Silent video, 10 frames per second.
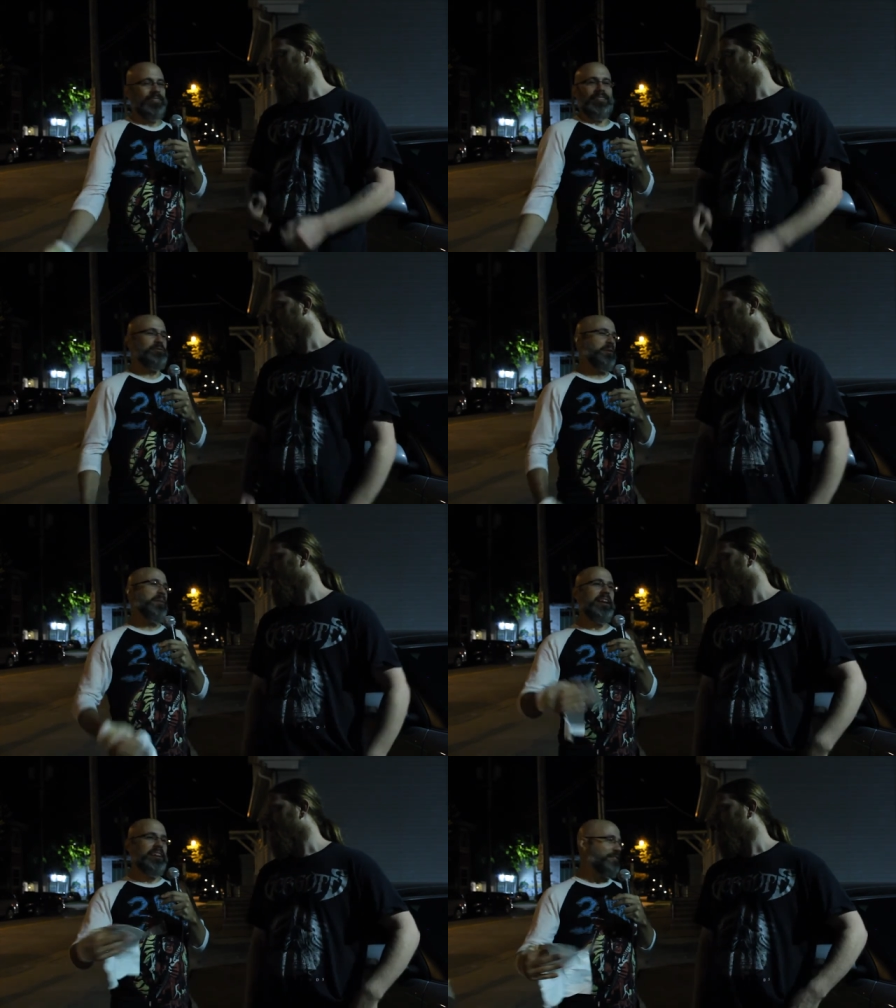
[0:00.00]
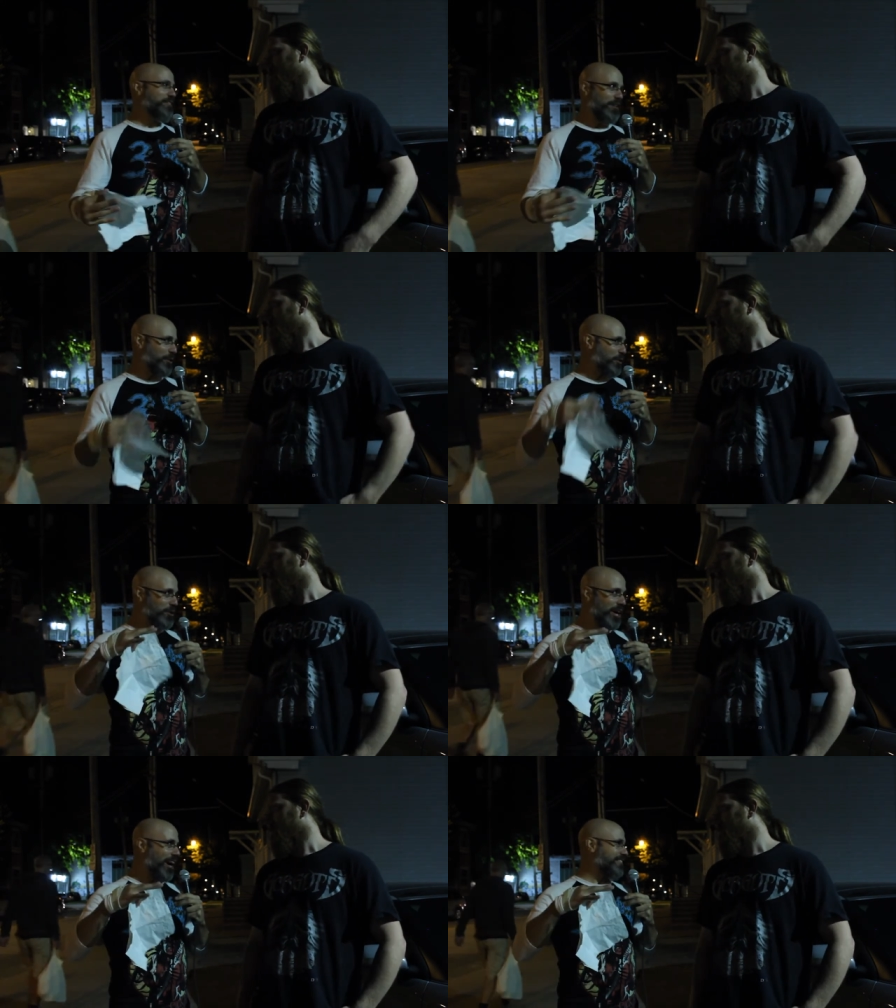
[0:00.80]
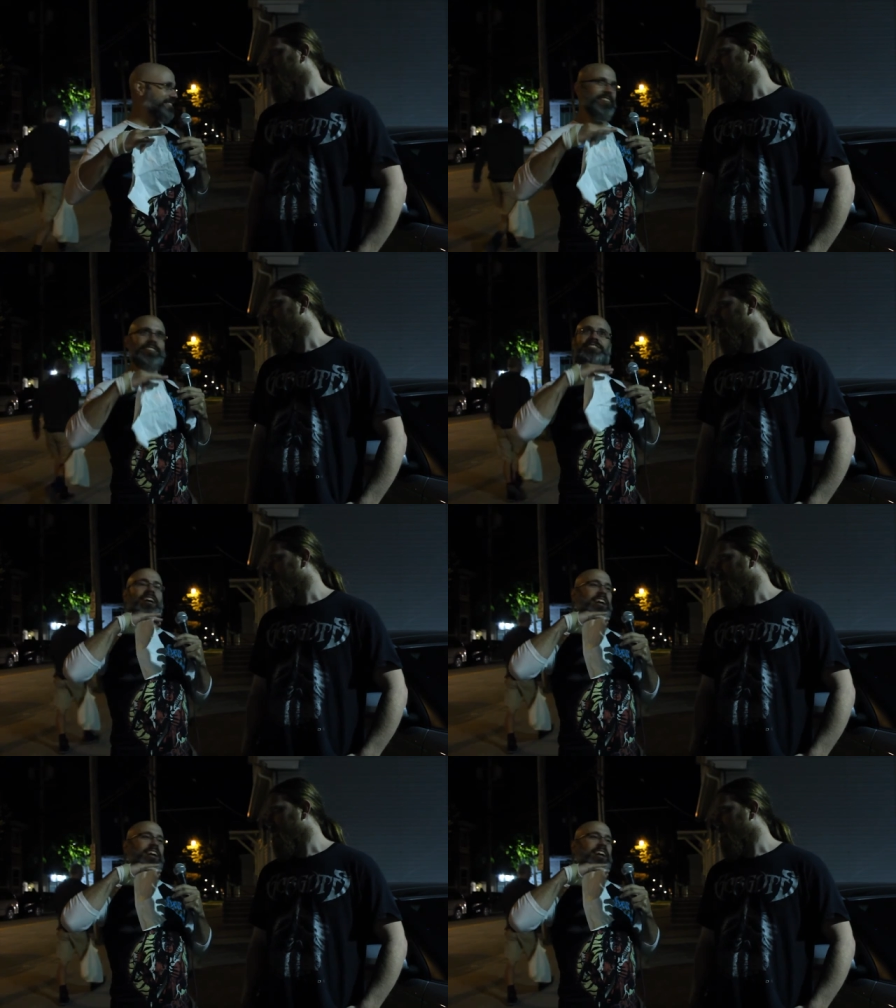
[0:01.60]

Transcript: it's repetitive and stuff. But you guys, it's like,